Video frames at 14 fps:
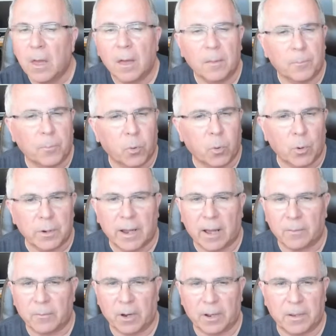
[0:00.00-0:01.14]
It poured
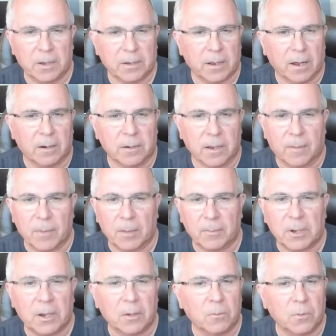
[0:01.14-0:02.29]
down rain the entire time. I
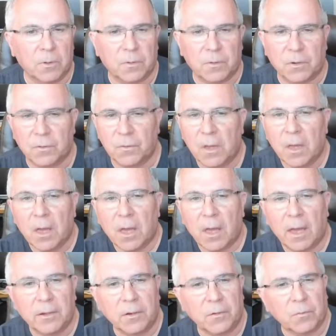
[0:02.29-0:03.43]
mean, it
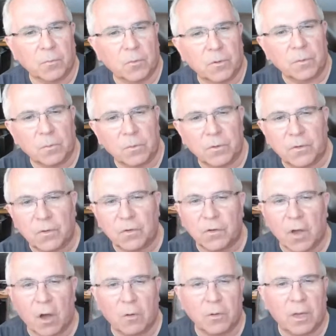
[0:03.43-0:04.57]
just was
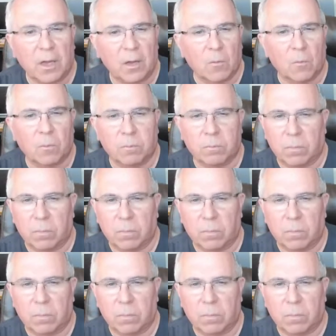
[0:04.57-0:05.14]
soaking.